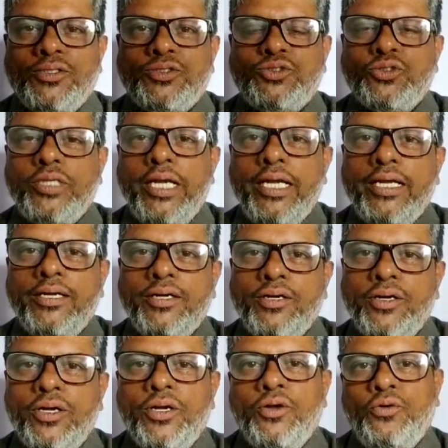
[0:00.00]
Today
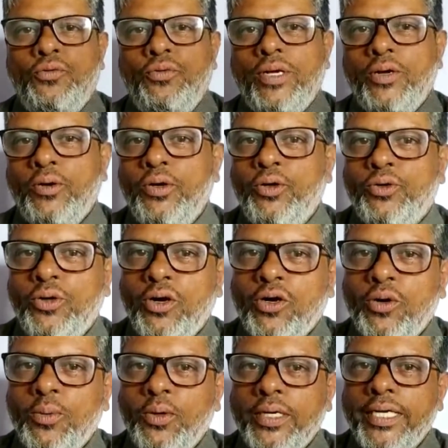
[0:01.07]
we are going to talk
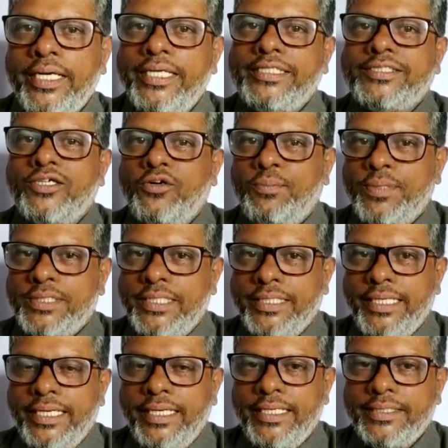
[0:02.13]
about history of present
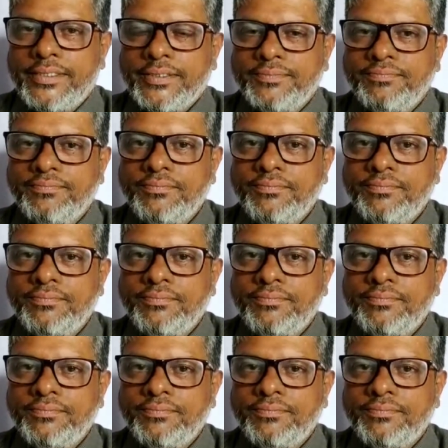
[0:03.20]
illness.